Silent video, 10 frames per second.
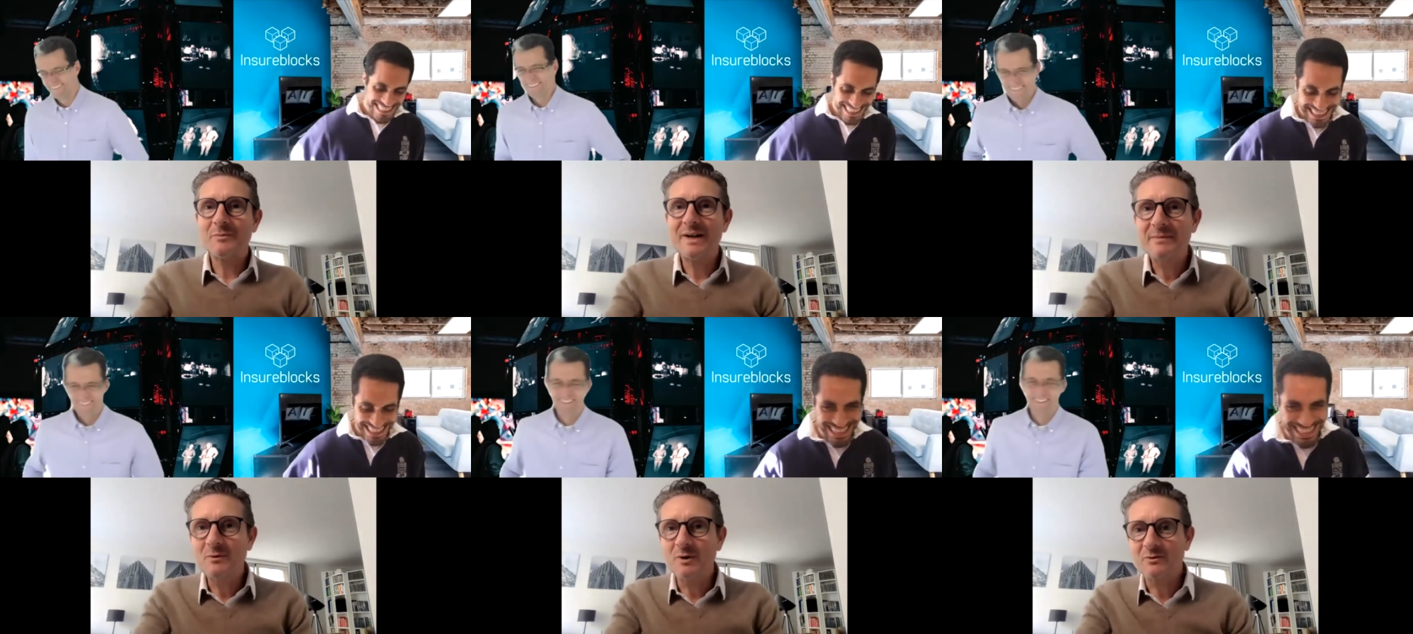Speaker 1: made me
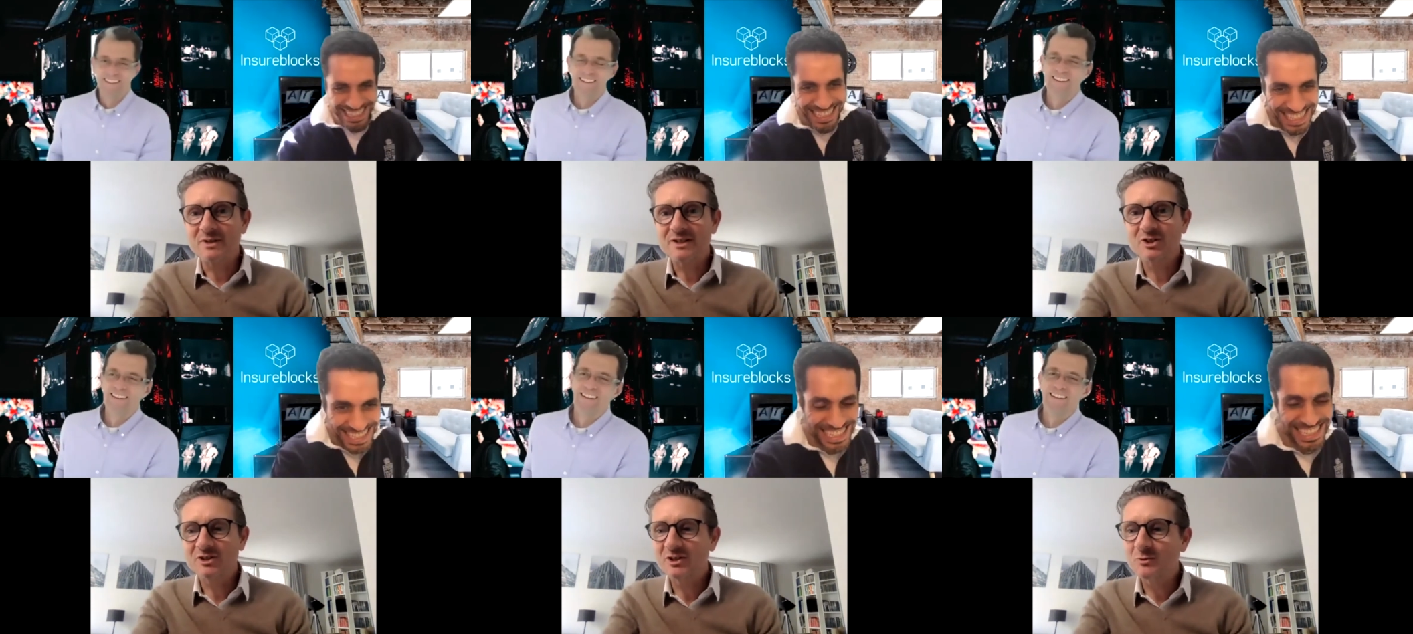wonder was sh-
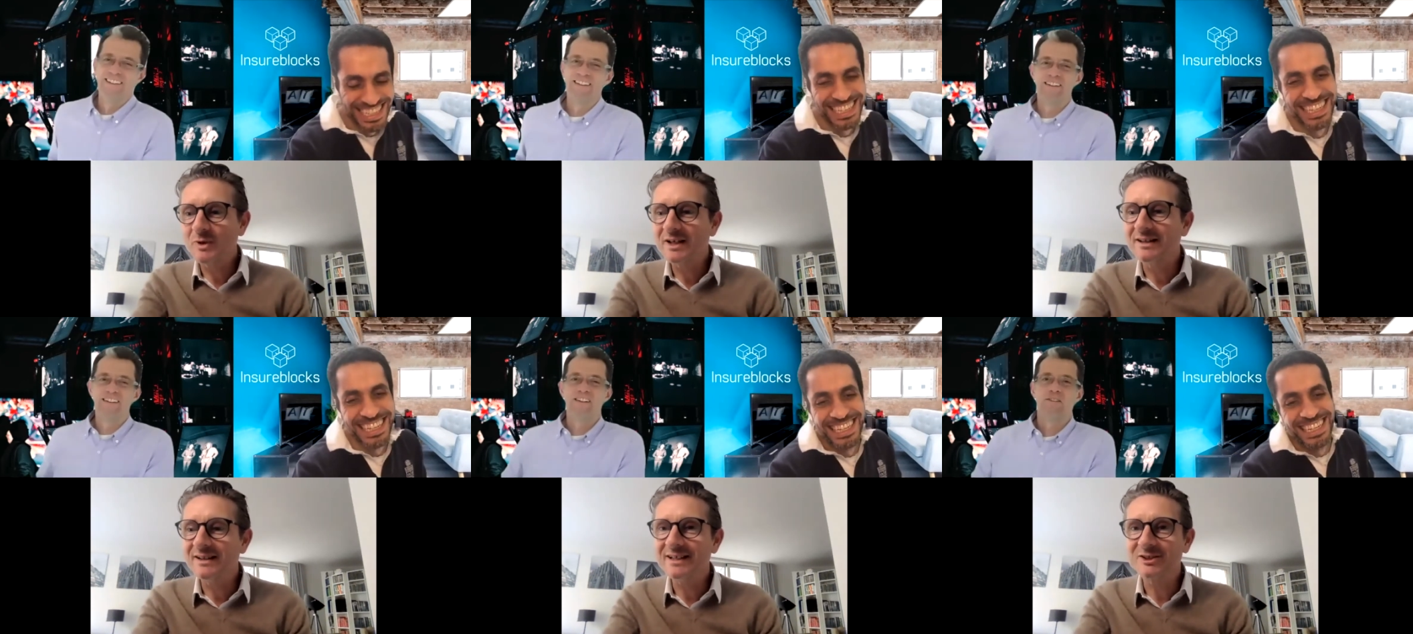should we in
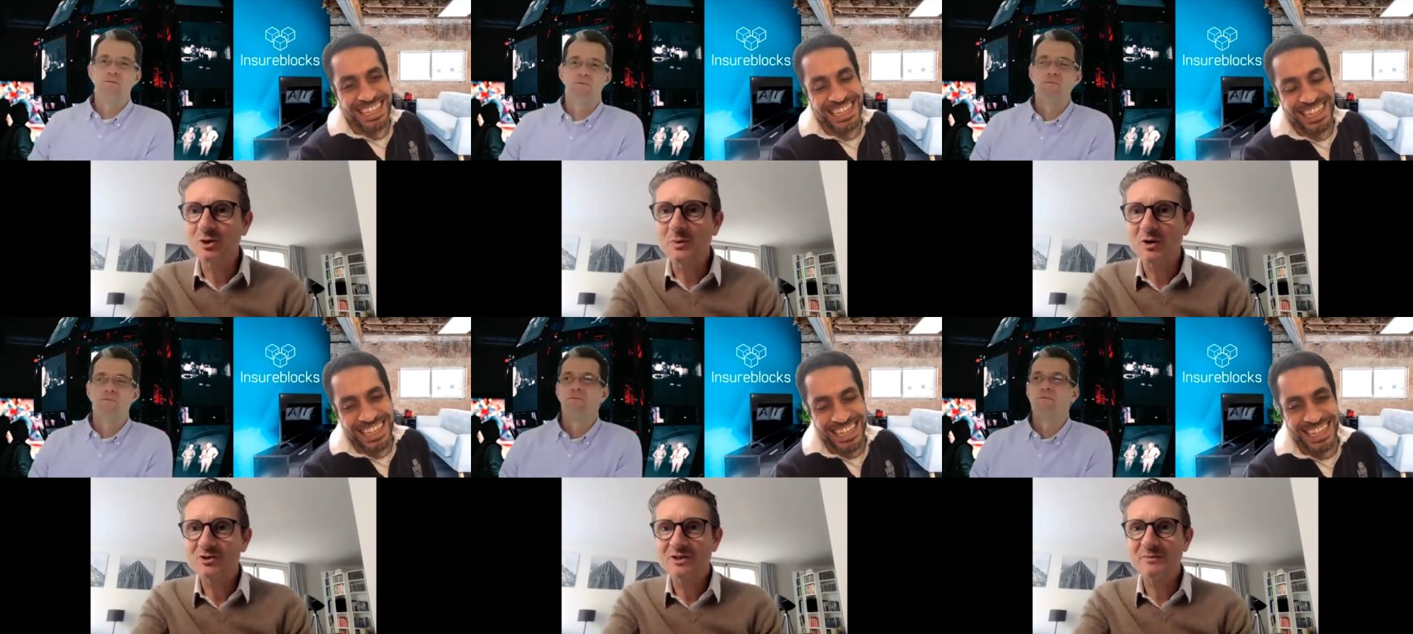the
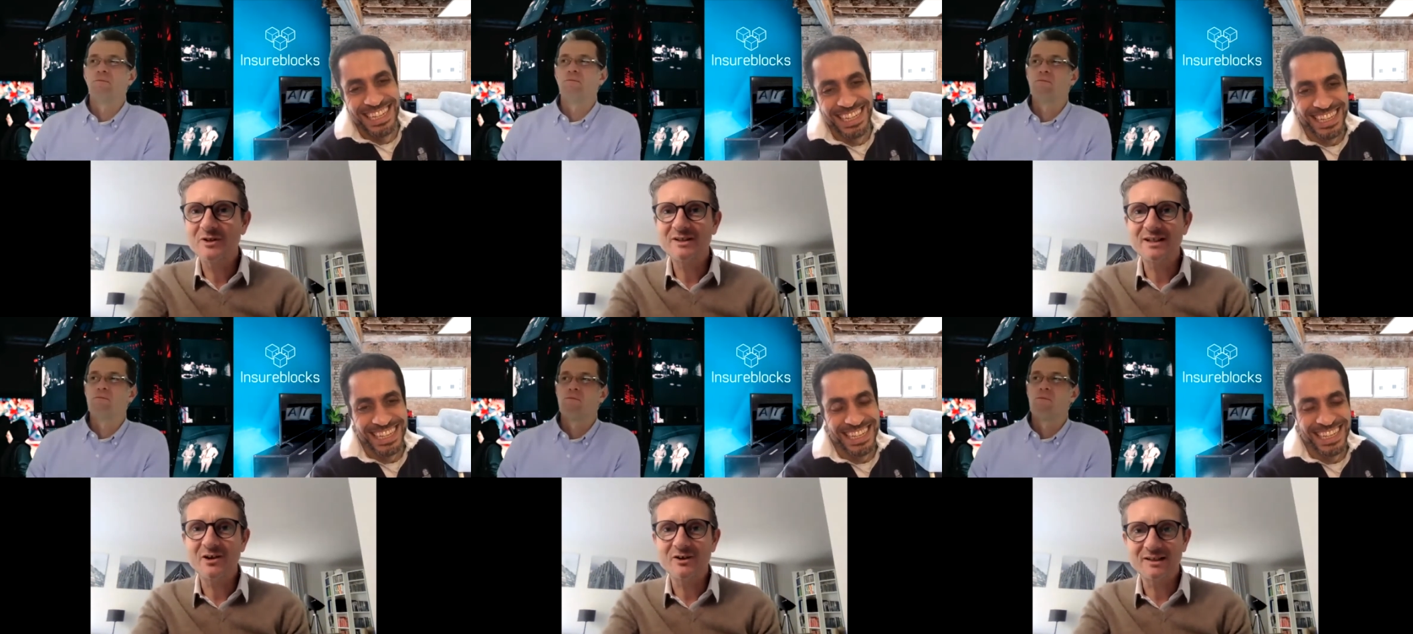Insureblocks community
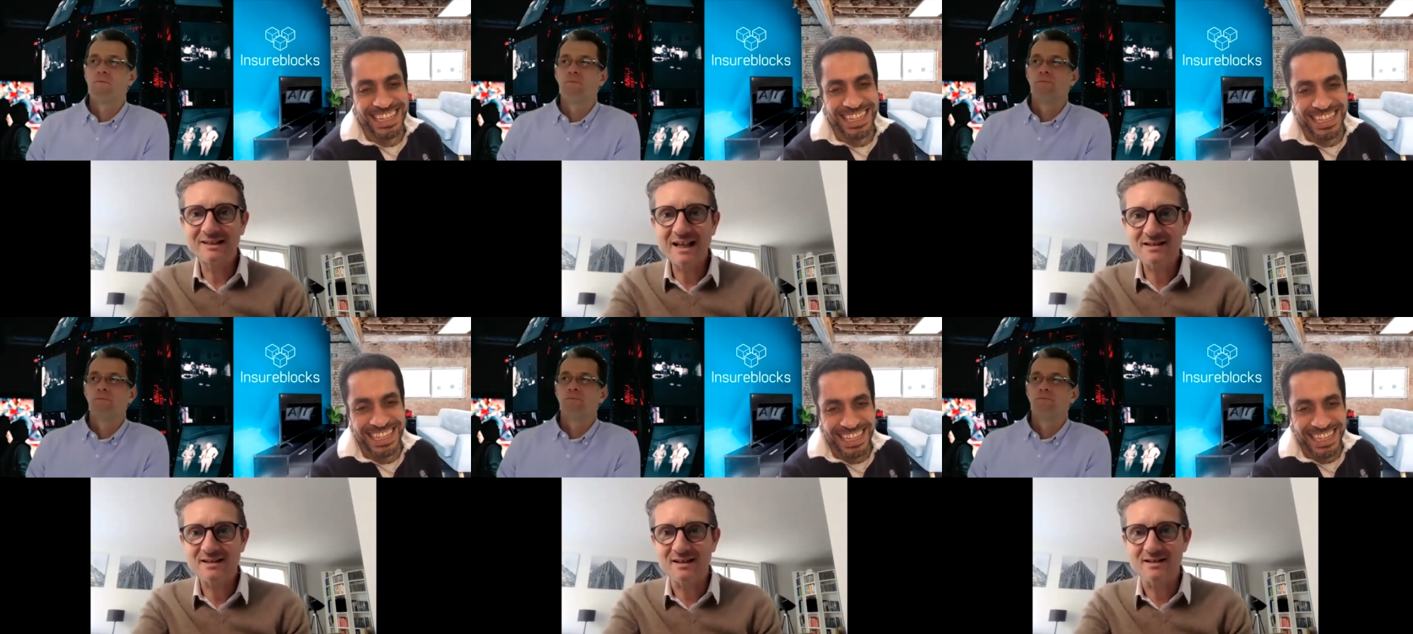go into desk
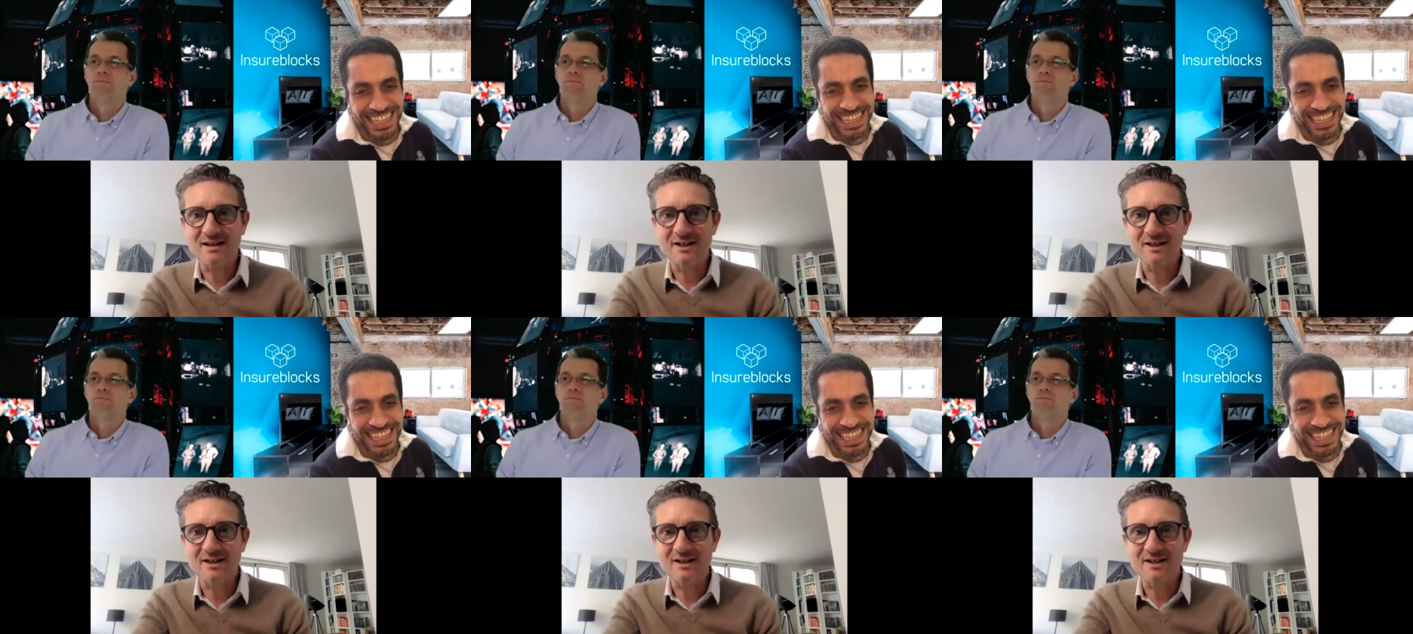design?